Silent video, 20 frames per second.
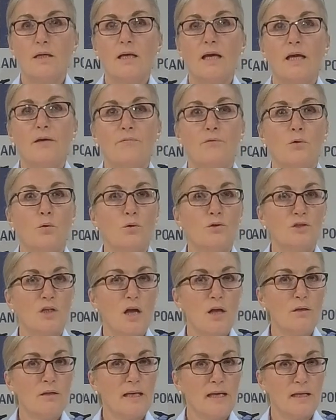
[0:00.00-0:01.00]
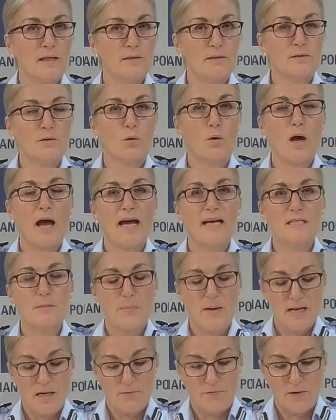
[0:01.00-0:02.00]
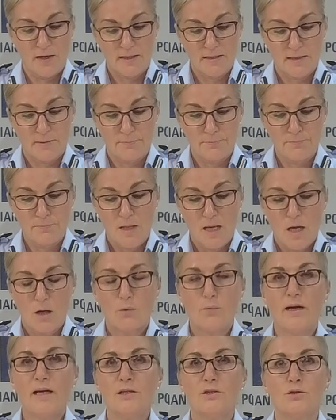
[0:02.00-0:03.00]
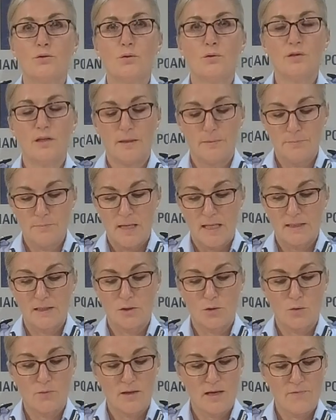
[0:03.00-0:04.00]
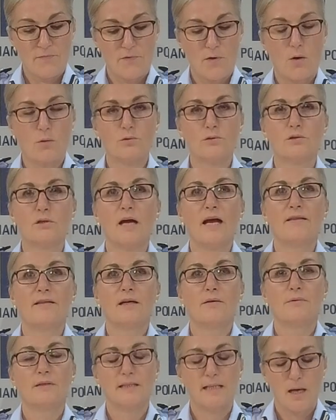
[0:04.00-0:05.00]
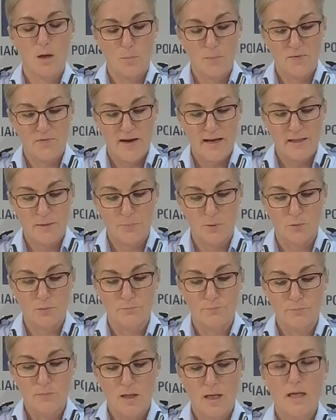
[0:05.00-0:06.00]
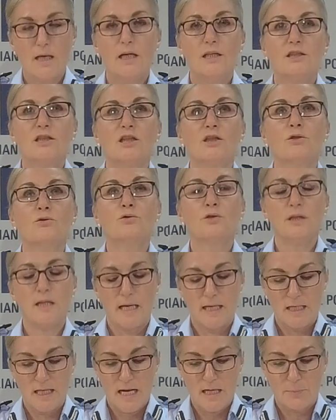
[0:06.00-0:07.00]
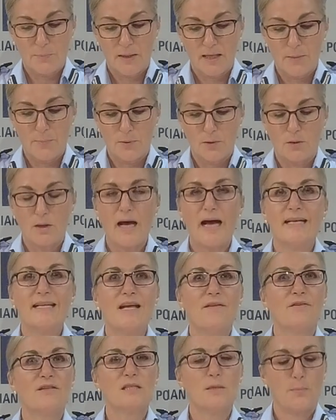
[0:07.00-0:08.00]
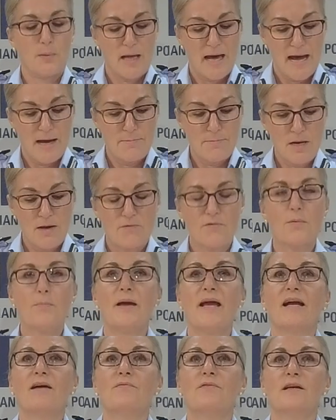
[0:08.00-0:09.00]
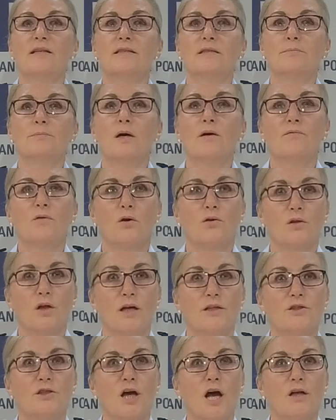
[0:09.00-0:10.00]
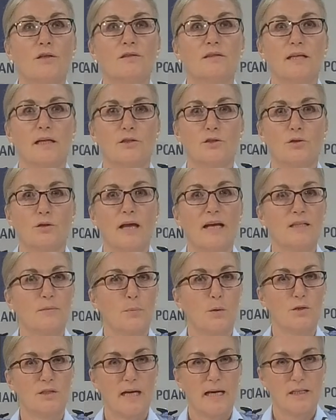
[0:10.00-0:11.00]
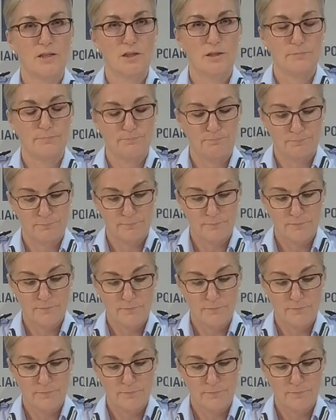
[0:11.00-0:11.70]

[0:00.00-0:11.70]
If your child is or has been a victim, reassure them it's not their fault and there is help available. Children and young people are never to blame for being a victim of online child sexual exploitation.